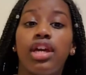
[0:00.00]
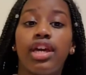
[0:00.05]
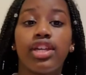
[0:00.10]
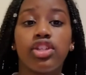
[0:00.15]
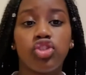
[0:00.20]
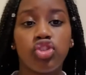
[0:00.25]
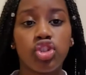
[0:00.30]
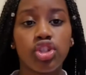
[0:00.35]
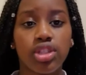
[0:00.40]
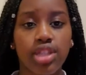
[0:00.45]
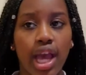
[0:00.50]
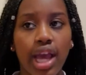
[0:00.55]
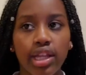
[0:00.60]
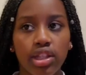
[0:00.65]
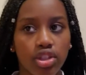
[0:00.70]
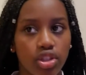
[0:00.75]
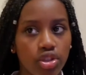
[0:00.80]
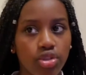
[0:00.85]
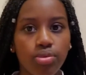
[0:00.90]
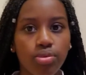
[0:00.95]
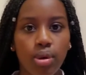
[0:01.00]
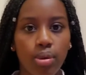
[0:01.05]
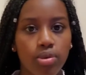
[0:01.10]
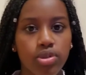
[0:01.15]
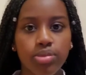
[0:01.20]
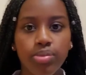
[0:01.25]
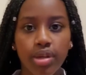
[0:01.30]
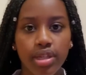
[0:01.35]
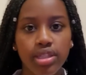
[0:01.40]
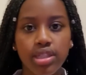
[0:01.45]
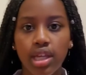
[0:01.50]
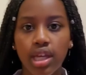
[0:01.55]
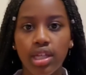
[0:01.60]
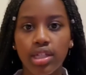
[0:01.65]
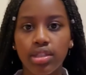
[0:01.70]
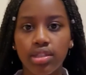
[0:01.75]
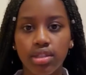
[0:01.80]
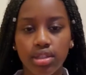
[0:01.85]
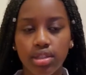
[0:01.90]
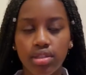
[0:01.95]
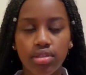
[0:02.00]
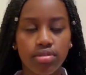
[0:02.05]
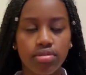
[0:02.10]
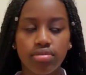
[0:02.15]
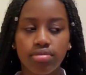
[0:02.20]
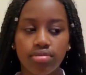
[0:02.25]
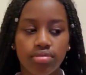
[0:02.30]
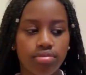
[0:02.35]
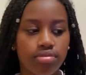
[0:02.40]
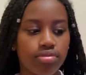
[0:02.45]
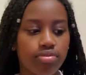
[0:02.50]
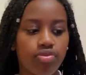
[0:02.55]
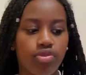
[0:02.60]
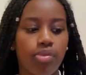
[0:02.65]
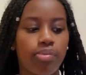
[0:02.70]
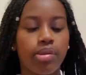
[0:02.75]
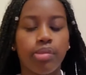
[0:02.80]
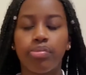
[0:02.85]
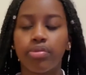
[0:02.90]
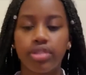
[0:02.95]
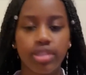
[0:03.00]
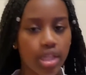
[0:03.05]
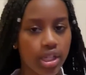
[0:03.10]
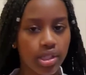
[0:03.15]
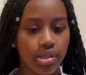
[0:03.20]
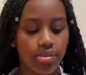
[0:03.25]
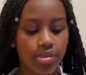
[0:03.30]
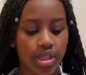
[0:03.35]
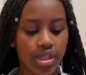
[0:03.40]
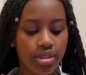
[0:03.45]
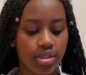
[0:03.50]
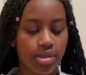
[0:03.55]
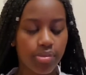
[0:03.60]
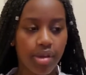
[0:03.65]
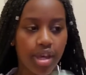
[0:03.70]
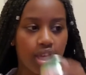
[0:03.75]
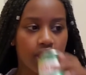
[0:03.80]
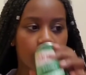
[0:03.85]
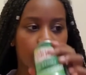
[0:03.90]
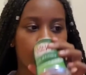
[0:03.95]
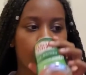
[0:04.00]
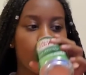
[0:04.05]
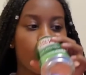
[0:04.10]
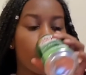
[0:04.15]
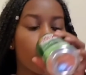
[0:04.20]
It's just I knew what was my sign, you know, from people telling me in the past.